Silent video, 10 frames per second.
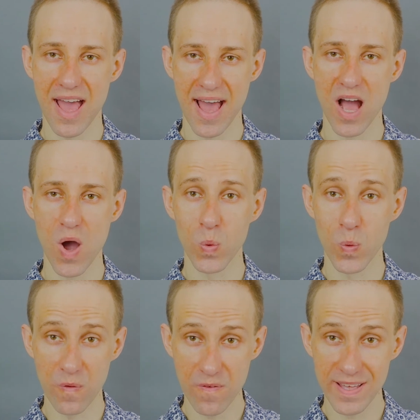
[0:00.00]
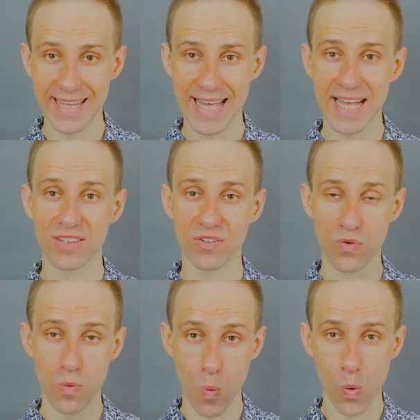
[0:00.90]
how we fit into
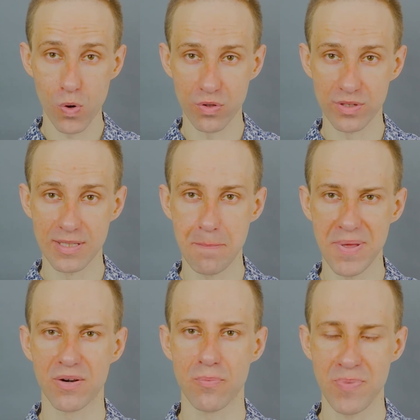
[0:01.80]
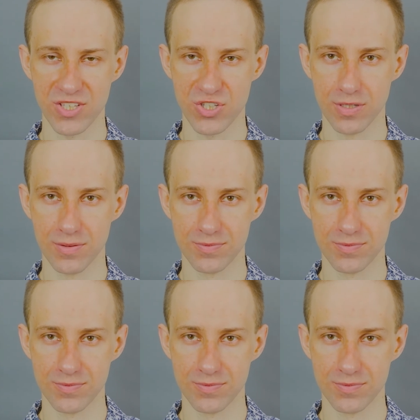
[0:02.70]
the world, the bigger picture.